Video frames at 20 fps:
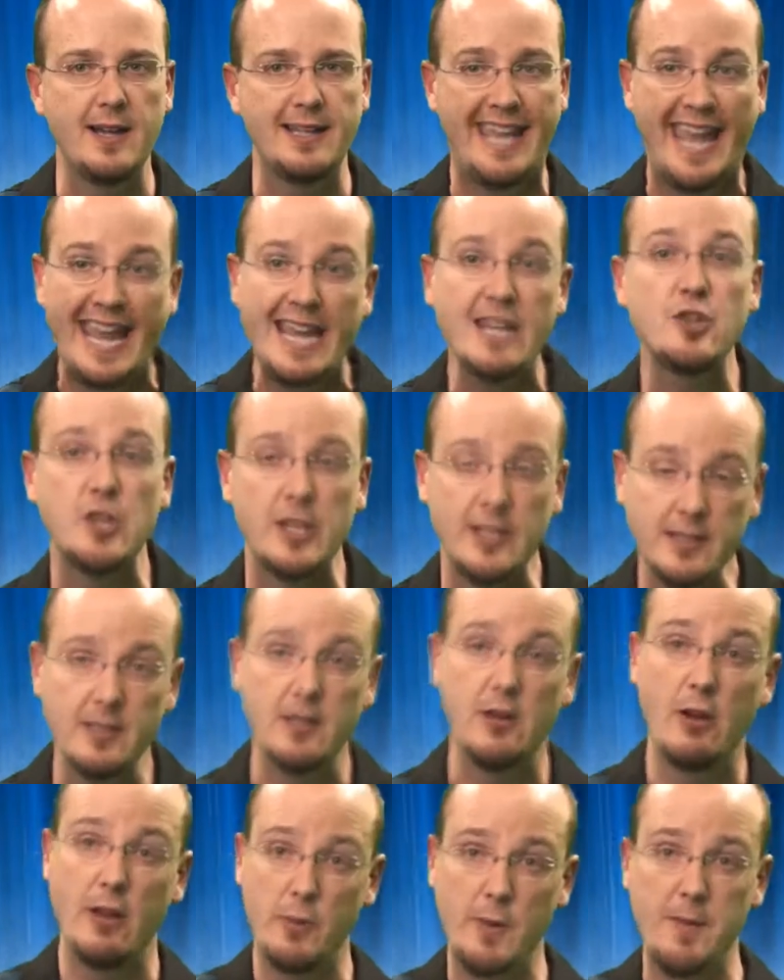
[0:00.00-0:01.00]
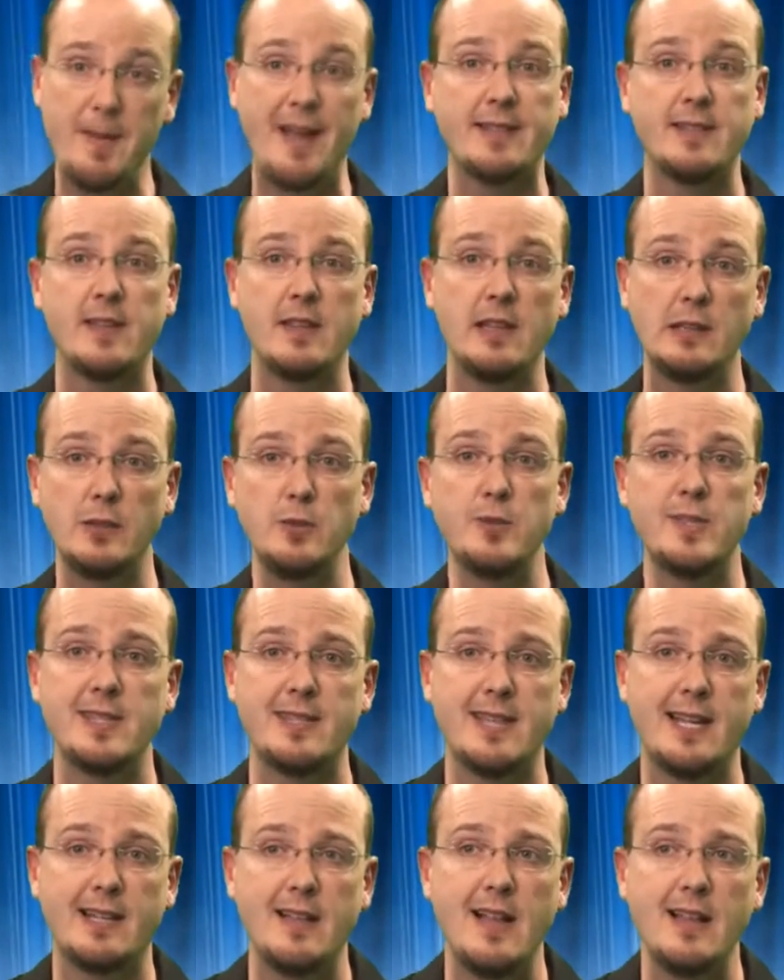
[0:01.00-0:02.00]
Cajun, all the way back to the
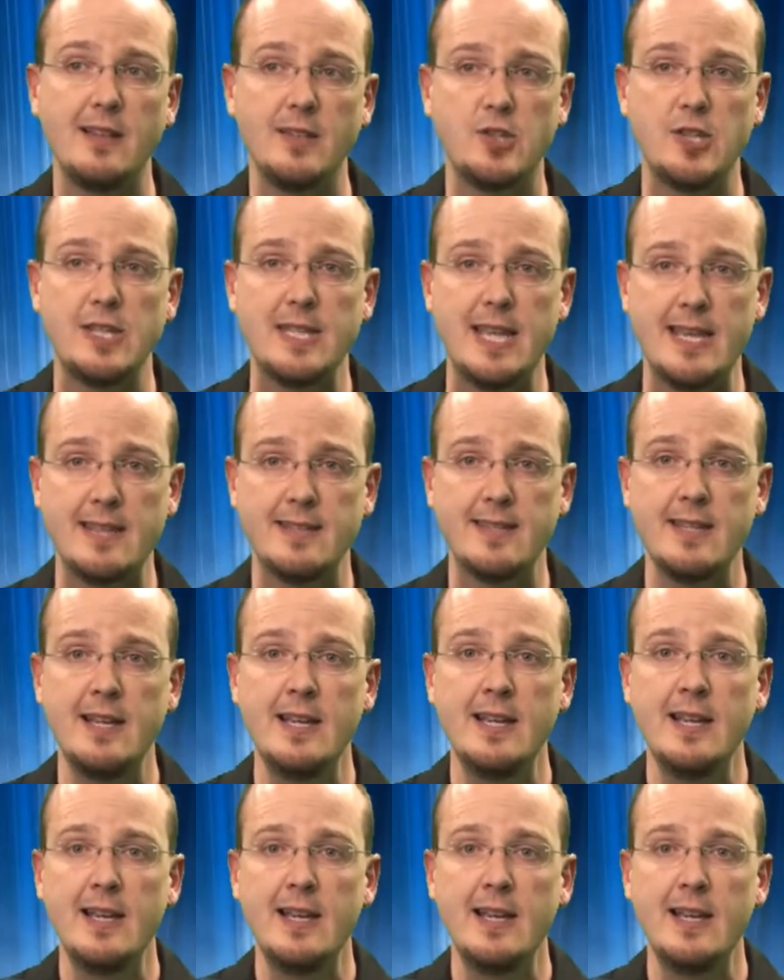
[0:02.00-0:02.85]
Lucent technology days.